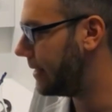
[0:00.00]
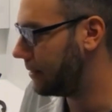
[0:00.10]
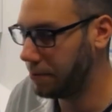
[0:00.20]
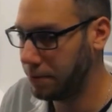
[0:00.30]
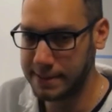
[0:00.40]
that
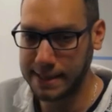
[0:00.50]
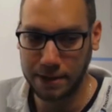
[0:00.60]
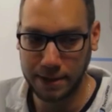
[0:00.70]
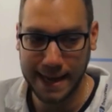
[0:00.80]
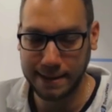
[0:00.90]
holds
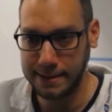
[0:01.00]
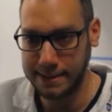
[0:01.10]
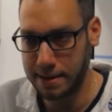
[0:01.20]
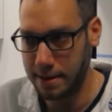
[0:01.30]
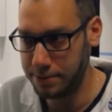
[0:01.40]
our
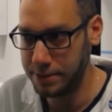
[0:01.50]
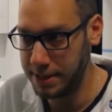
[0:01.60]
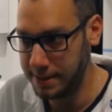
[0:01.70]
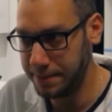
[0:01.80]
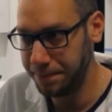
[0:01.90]
catalyst
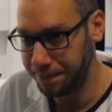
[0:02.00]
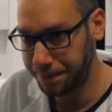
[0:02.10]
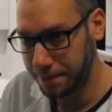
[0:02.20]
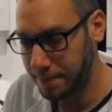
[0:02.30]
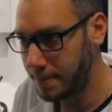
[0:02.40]
cartridges.
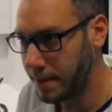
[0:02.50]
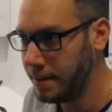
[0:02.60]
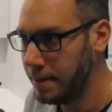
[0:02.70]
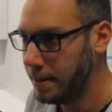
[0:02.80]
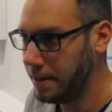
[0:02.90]

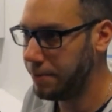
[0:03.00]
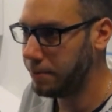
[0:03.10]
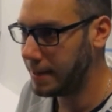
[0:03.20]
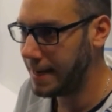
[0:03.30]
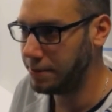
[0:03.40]
If you
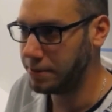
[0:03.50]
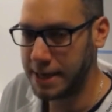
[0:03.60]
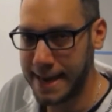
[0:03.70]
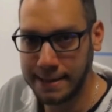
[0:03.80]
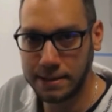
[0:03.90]
would like to
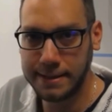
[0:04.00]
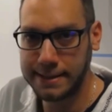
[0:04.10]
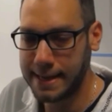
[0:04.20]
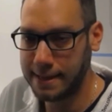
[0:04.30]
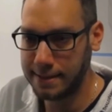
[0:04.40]
change
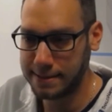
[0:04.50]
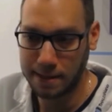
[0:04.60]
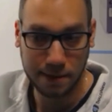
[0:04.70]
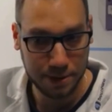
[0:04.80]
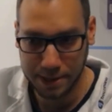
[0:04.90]
this catalyst
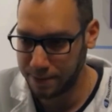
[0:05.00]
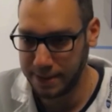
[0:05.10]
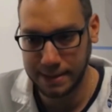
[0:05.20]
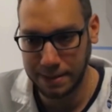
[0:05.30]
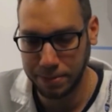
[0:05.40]
cartridge, for
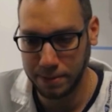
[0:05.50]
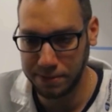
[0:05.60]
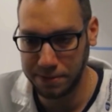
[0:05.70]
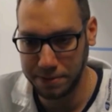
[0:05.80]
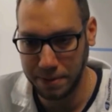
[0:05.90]
example,
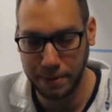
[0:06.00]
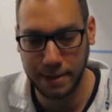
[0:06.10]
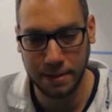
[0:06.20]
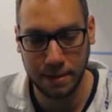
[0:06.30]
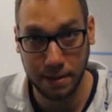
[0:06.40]
to do
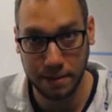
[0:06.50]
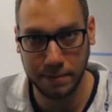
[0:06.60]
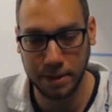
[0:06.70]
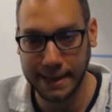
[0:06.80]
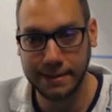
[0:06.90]

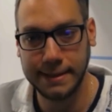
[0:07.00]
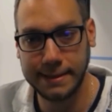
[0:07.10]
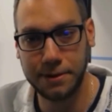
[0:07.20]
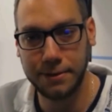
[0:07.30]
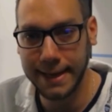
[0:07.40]
a
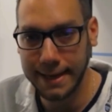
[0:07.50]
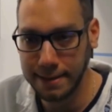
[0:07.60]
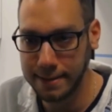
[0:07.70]
catalyst screening